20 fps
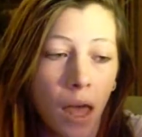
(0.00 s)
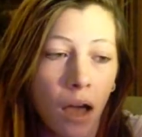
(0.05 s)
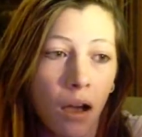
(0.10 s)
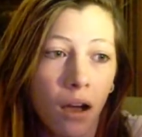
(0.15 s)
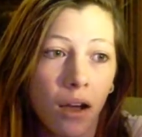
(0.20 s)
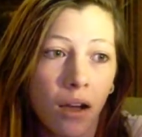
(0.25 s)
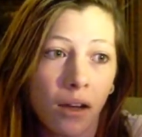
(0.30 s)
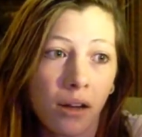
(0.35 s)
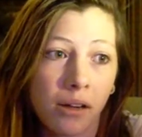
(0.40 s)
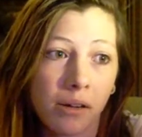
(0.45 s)

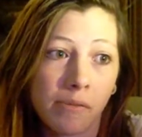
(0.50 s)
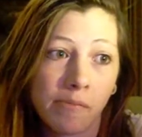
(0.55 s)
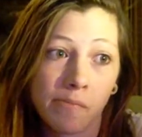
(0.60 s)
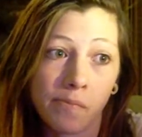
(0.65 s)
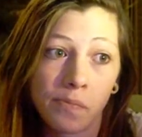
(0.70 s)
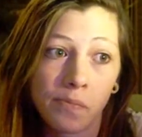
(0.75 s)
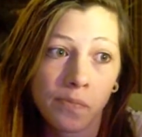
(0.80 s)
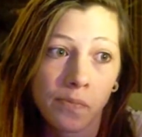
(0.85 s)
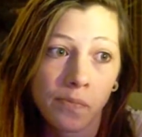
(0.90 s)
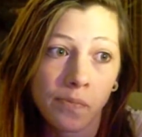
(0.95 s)

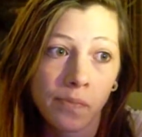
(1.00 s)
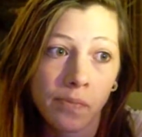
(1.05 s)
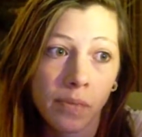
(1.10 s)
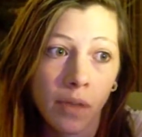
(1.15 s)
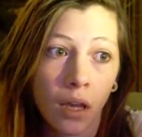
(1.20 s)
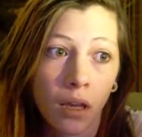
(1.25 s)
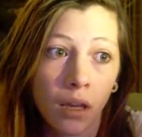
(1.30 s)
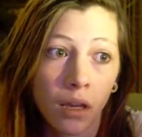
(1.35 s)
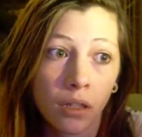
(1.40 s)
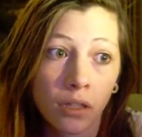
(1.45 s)

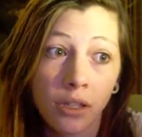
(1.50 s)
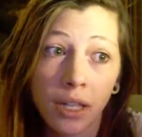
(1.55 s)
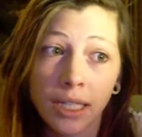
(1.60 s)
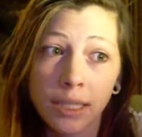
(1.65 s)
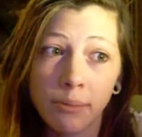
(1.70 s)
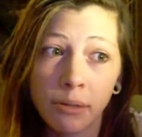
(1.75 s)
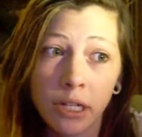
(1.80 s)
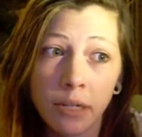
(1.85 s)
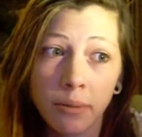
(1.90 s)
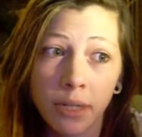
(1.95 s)
So
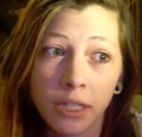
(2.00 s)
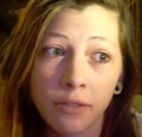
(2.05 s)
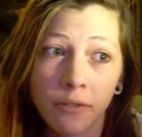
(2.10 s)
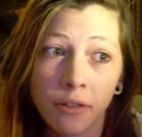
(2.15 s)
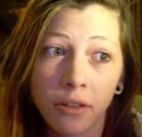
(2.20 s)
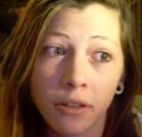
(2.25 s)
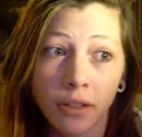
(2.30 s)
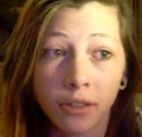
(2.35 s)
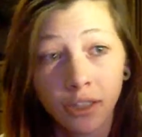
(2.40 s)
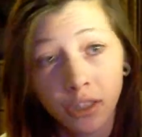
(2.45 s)
that's pretty much
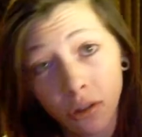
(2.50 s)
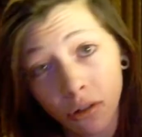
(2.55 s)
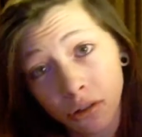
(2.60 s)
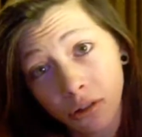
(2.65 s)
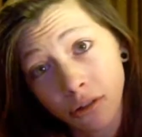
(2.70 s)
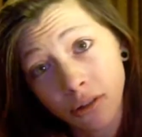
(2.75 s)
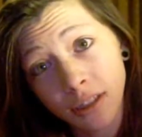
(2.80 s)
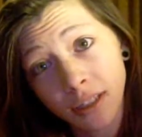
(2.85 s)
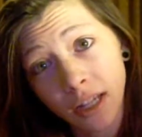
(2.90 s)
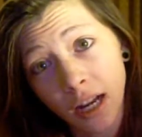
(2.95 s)
for the
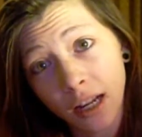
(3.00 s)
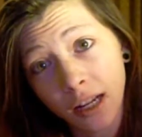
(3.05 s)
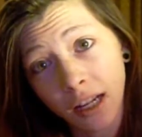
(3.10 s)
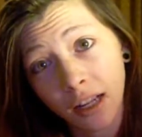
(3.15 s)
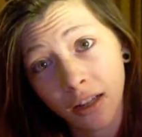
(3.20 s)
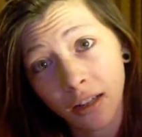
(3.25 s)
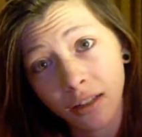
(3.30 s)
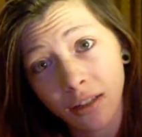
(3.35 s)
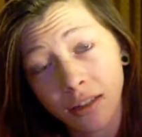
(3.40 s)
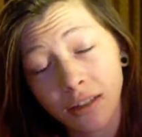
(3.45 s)
social
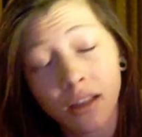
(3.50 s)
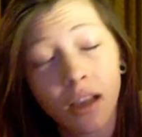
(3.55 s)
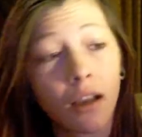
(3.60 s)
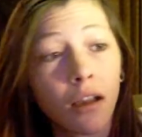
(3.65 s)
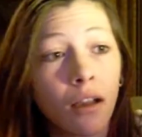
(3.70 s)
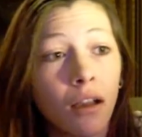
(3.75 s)
studies.